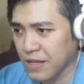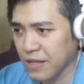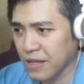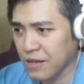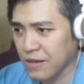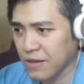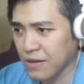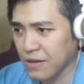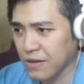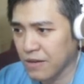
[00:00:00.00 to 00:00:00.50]

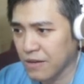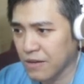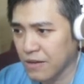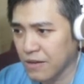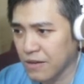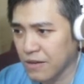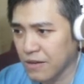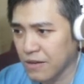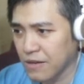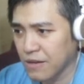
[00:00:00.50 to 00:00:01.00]
Here.
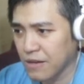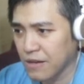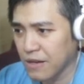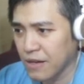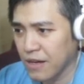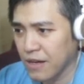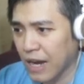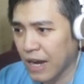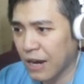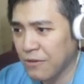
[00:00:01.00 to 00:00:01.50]

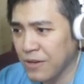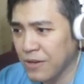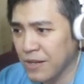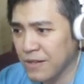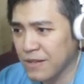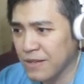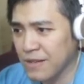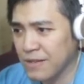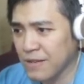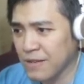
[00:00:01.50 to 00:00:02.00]
How did
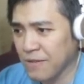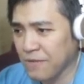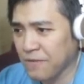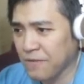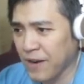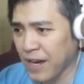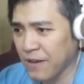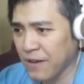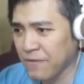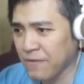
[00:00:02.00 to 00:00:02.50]
she
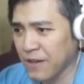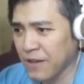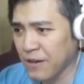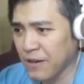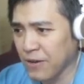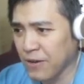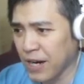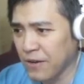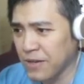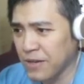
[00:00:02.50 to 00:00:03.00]
survive
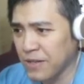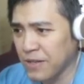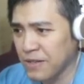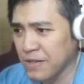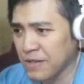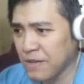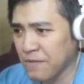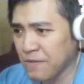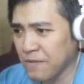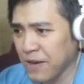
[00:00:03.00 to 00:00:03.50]
though? How did she
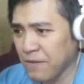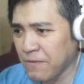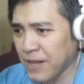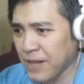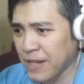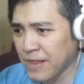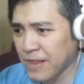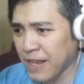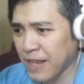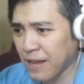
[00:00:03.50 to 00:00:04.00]
survive
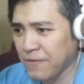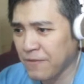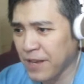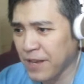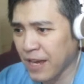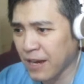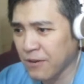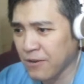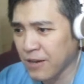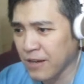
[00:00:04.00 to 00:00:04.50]
that dive
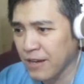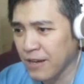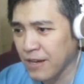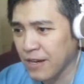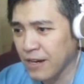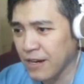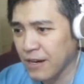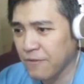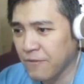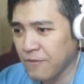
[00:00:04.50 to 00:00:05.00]
down?
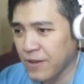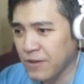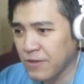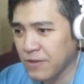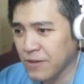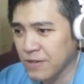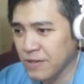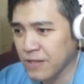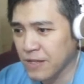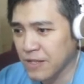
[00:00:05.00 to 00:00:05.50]
A
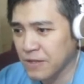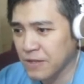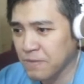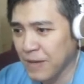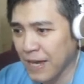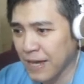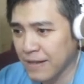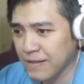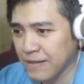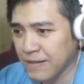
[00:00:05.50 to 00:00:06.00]
featureless
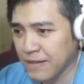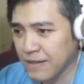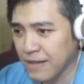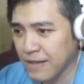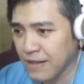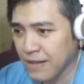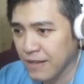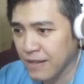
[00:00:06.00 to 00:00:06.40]
expanse.